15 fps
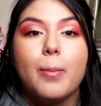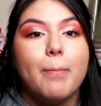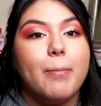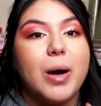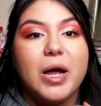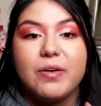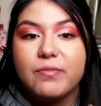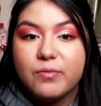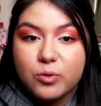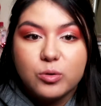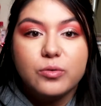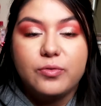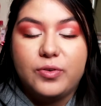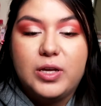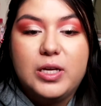my full
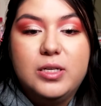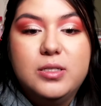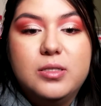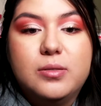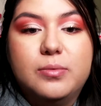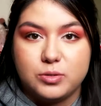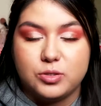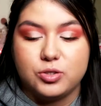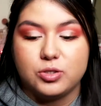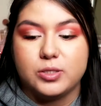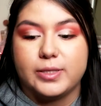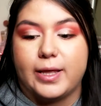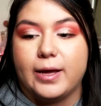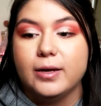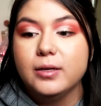face just
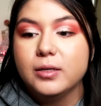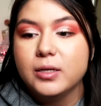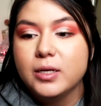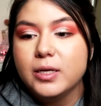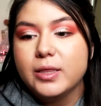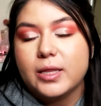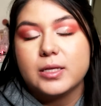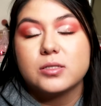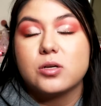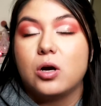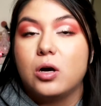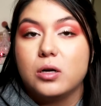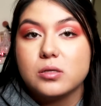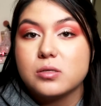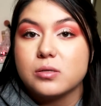that's
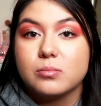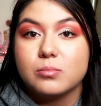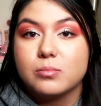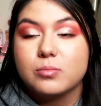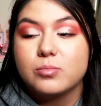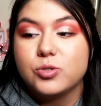awesome.